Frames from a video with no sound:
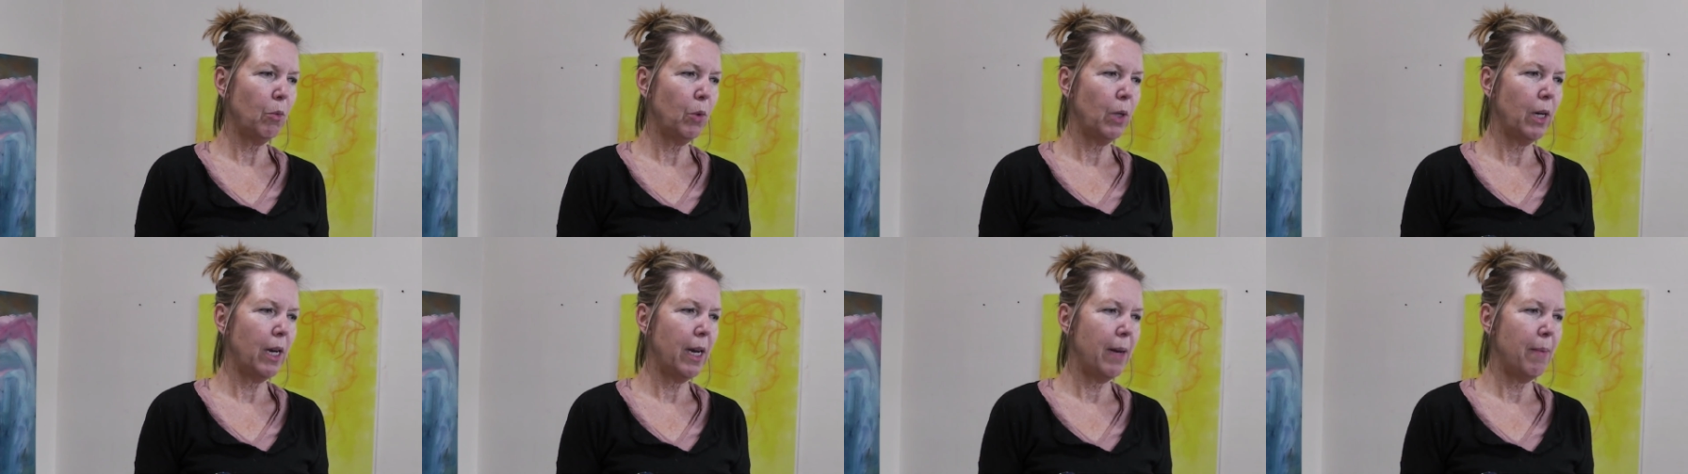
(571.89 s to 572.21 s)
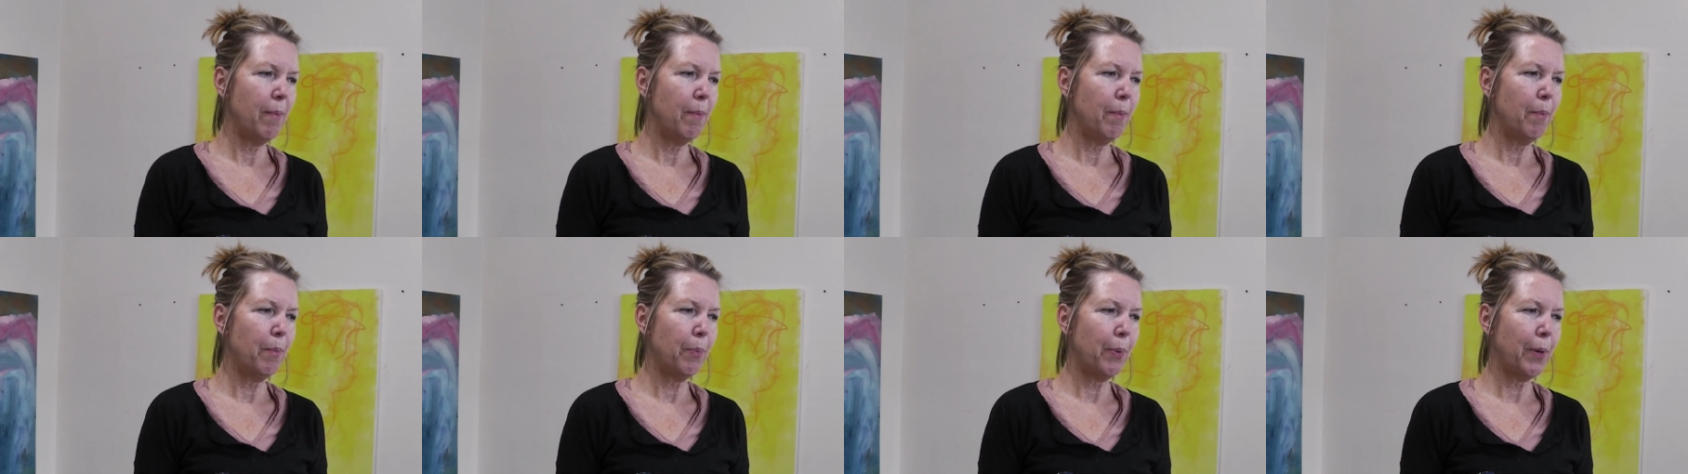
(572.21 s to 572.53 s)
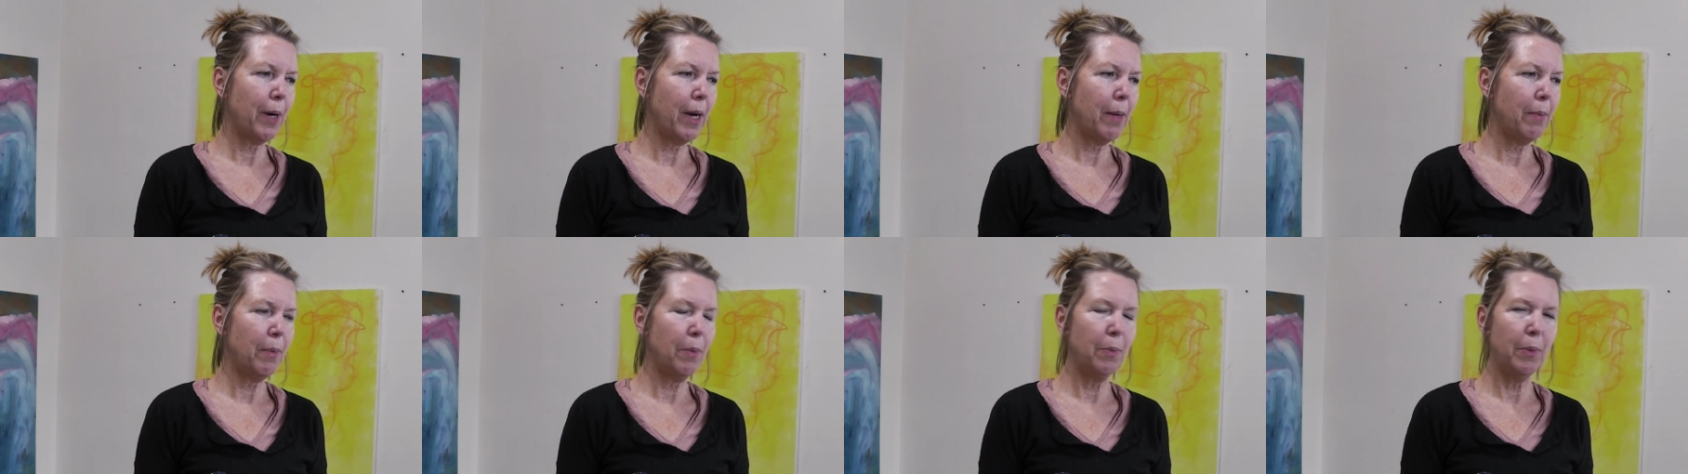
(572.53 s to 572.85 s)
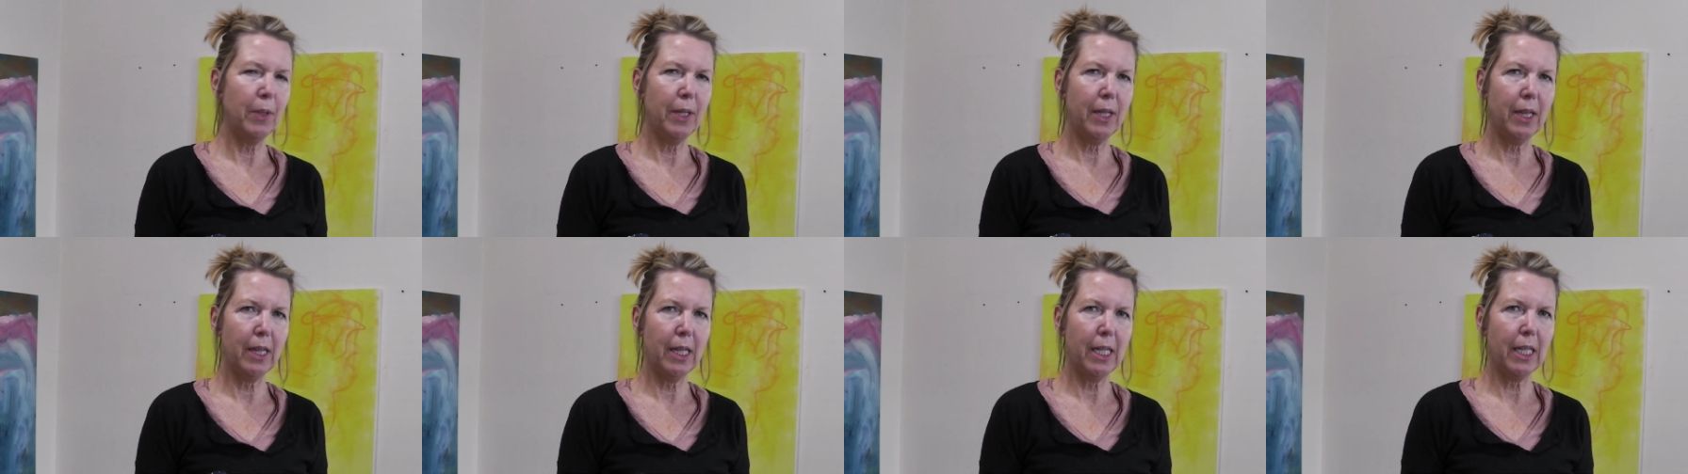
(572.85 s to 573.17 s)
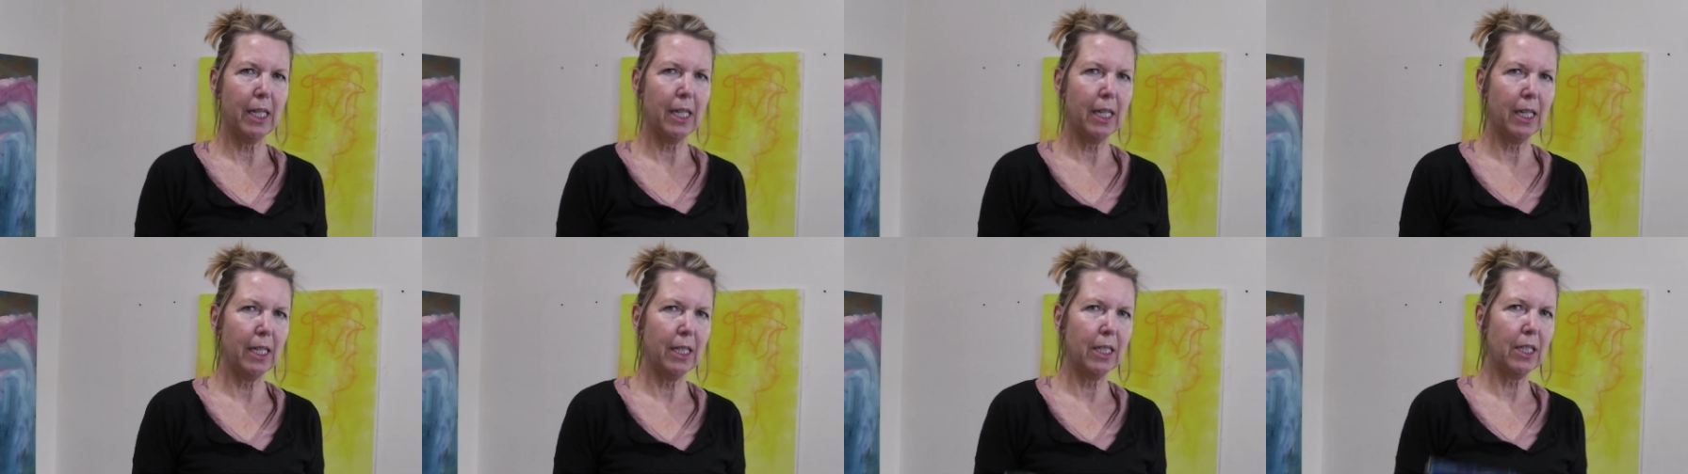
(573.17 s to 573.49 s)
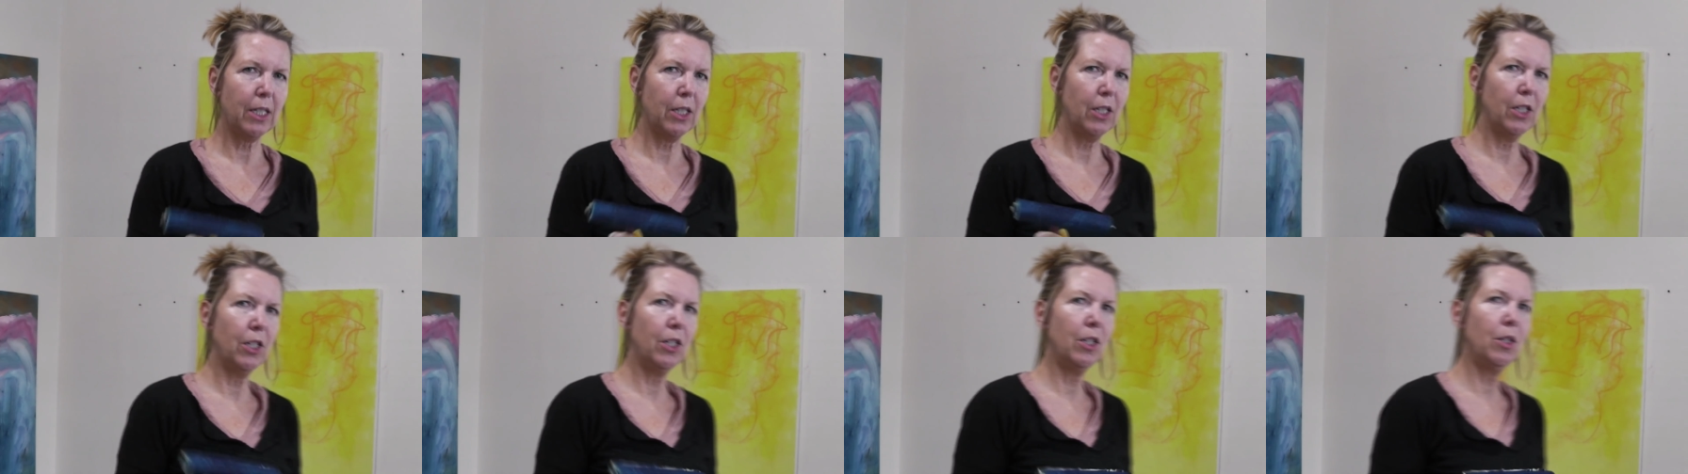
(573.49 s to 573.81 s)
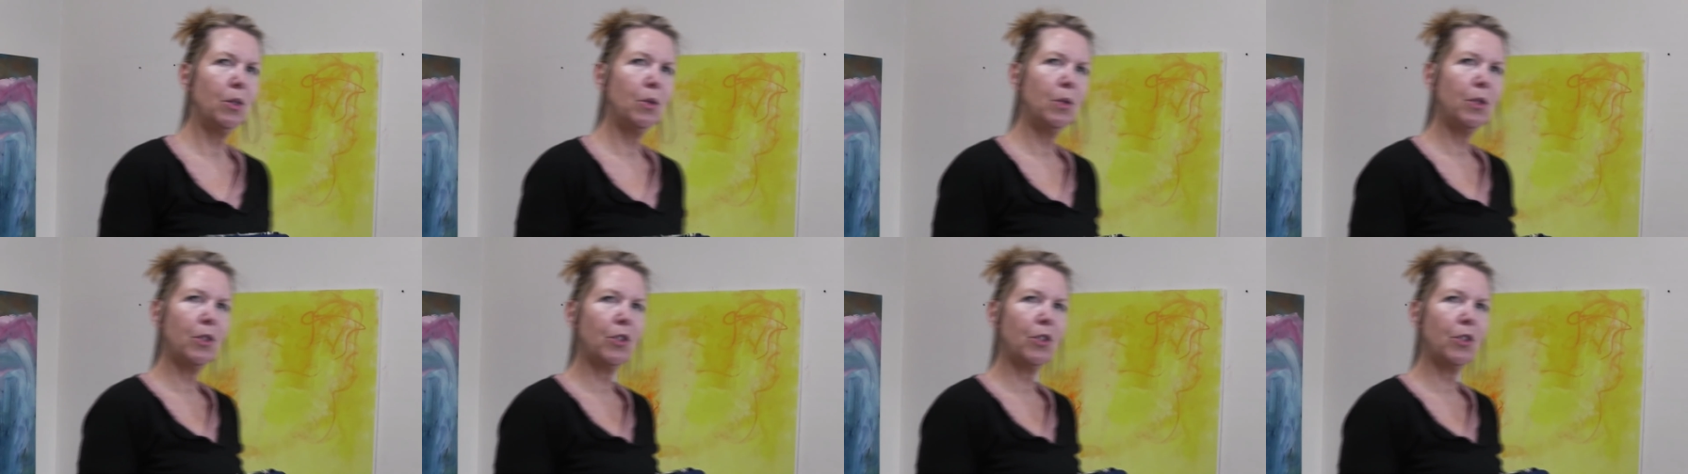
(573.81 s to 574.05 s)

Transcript: What I'm probably thinking it's going to do